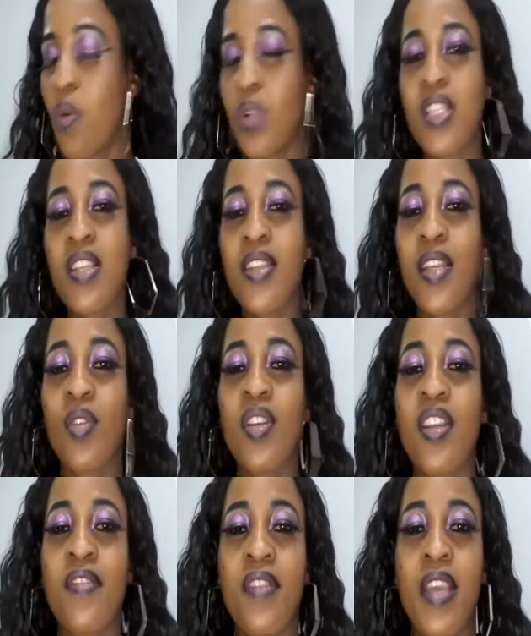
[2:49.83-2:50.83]
since I don't
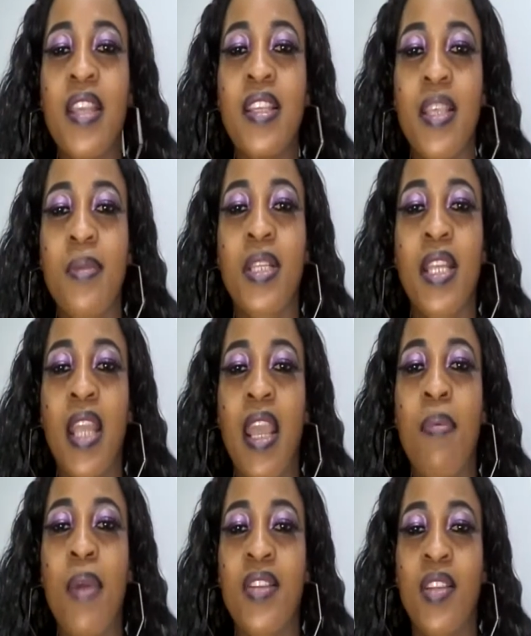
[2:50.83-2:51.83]
have any
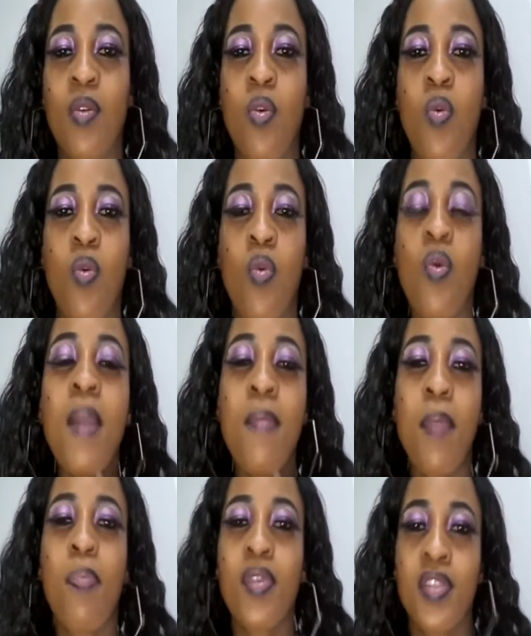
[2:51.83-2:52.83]
subscribers, who am
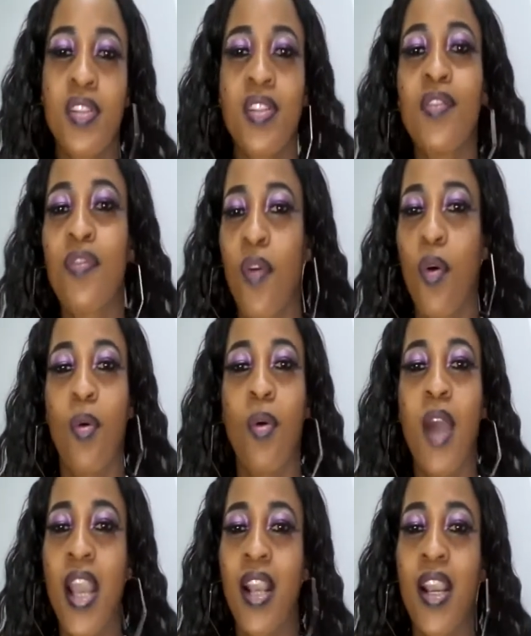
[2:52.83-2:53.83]
I posting for?
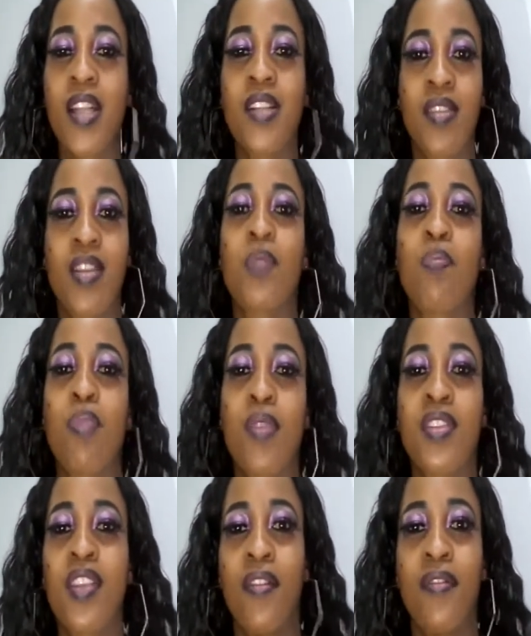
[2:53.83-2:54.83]
I can't just
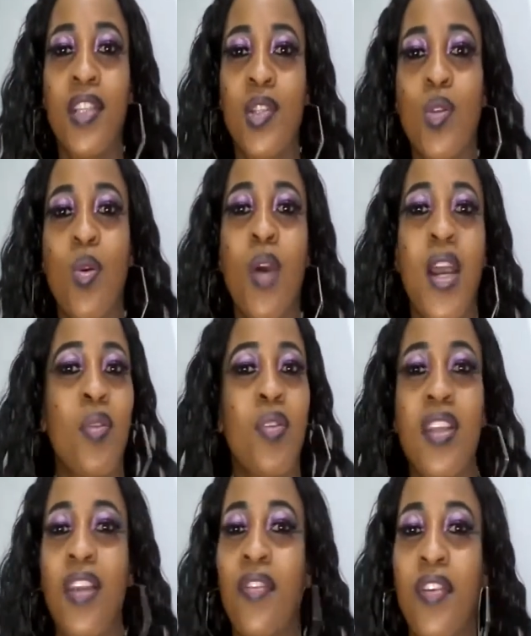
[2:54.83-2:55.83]
post a video. I
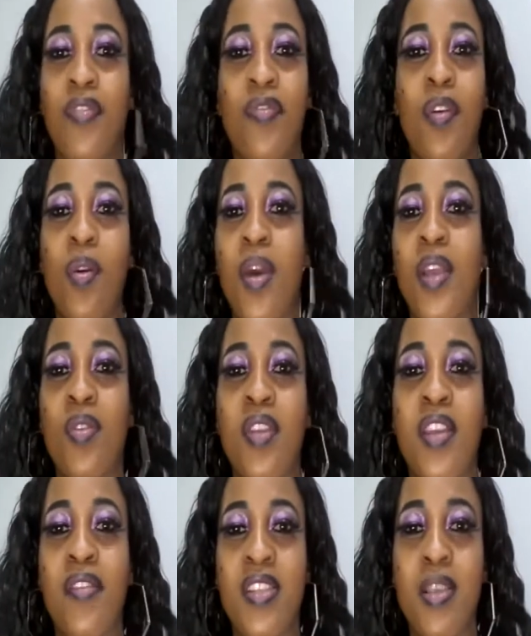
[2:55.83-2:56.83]
don't have a follower. I don't
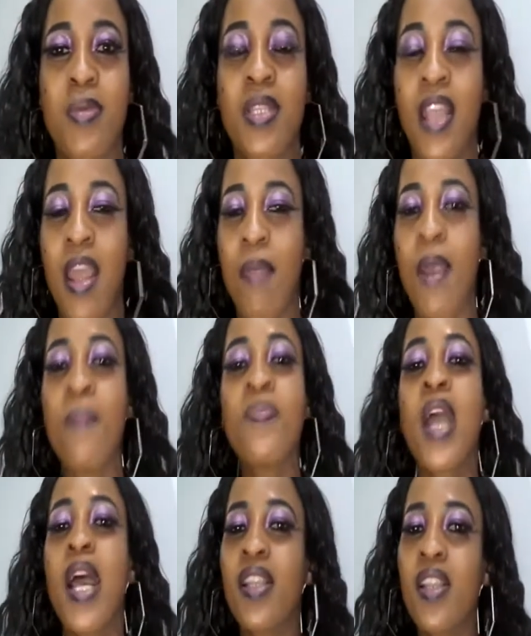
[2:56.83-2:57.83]
have a subscriber.
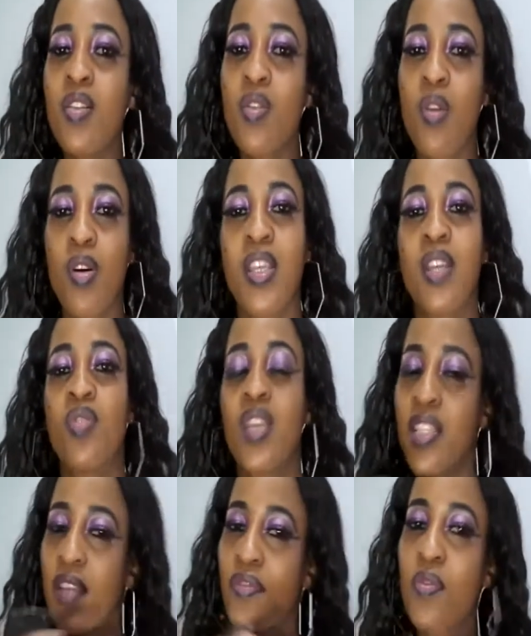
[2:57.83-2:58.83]
I didn't know that you
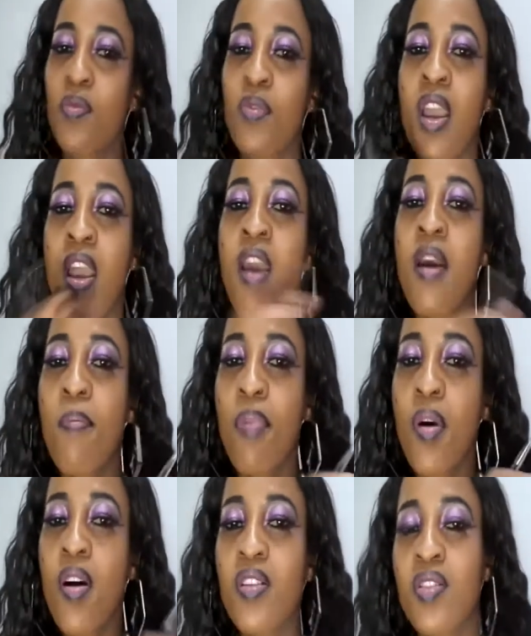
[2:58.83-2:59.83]
just have to
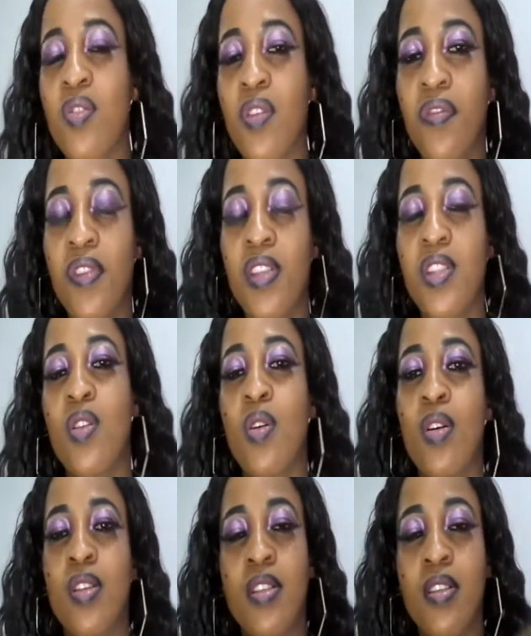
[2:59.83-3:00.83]
post your
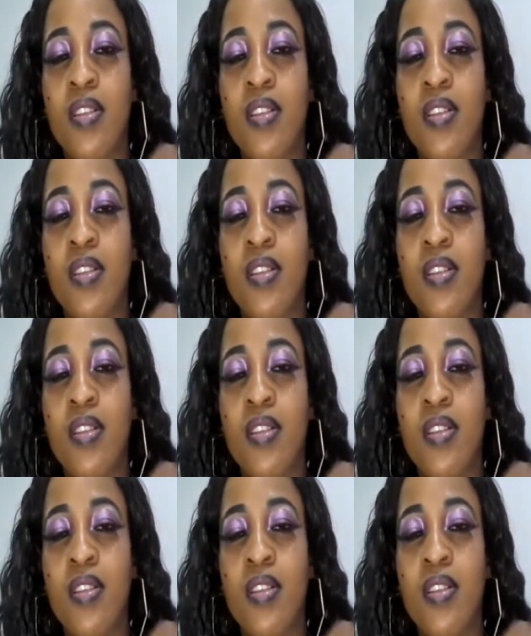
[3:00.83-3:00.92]
videos.